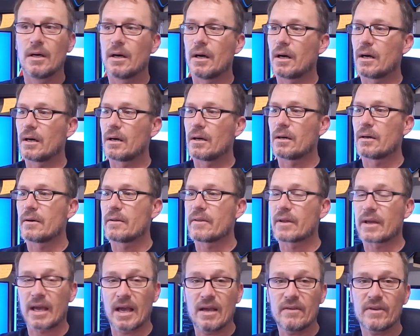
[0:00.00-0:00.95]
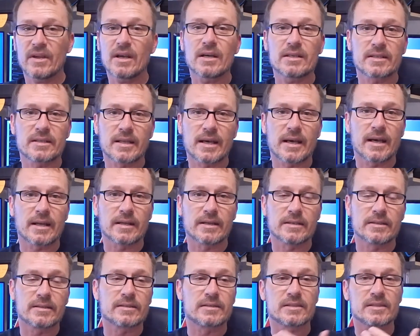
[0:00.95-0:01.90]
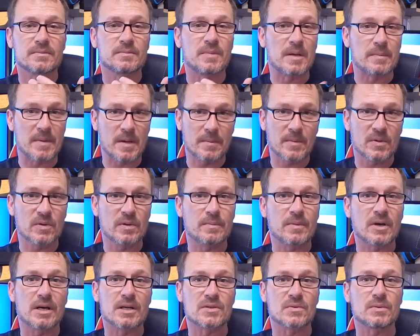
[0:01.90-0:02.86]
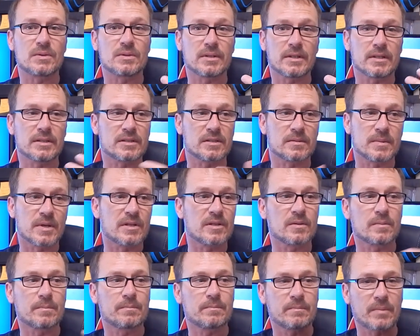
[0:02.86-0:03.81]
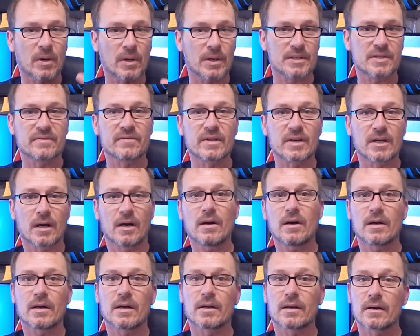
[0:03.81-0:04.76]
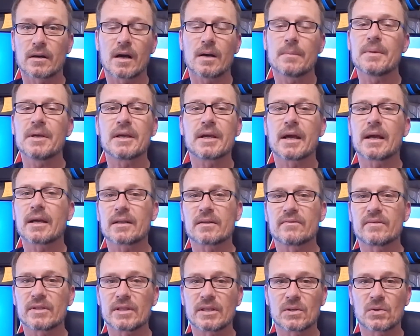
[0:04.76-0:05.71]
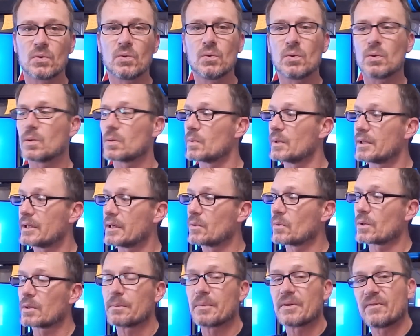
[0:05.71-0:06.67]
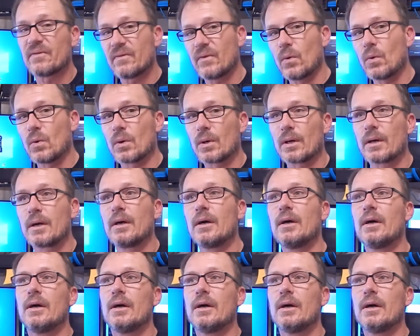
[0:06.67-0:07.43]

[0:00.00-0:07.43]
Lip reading: The caveat to that is my memory module and some other parts of the card are not being actively cooled when they were before.